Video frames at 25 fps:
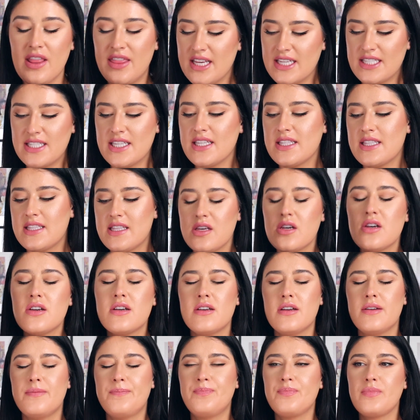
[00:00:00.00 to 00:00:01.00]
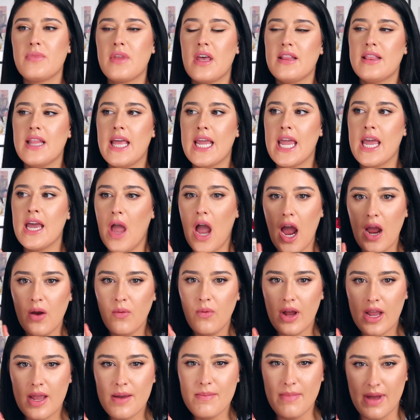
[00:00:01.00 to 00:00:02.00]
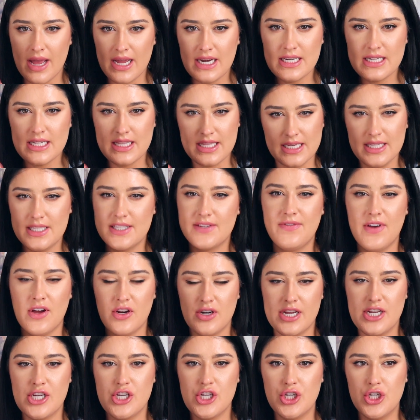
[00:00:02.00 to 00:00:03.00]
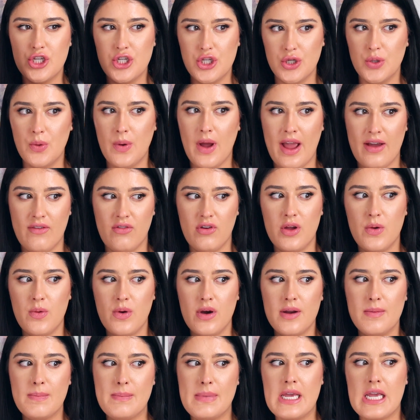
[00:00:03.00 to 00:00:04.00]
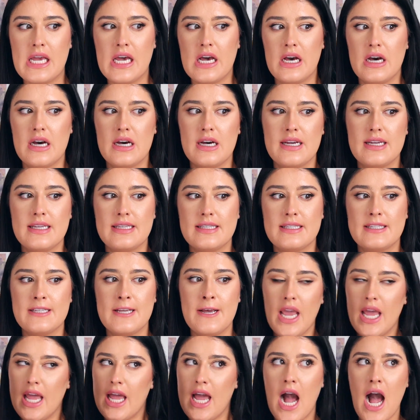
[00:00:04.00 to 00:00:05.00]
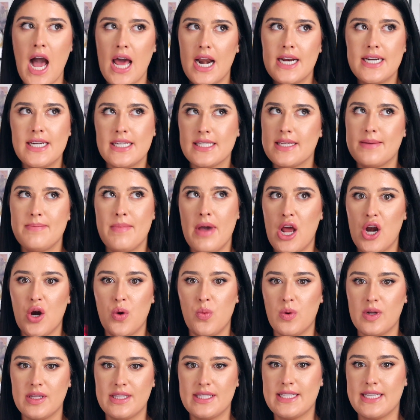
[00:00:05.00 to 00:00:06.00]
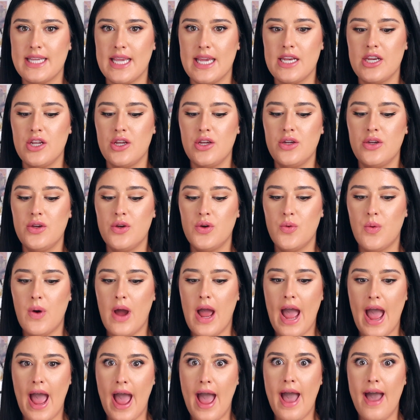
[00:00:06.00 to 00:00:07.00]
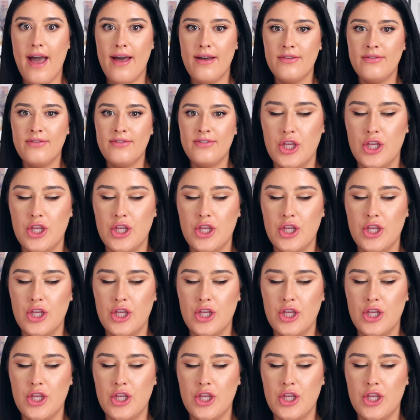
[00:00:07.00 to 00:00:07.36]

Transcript: This is like, I recommend this foundation to everyone because it kind of doesn't matter what skin you have,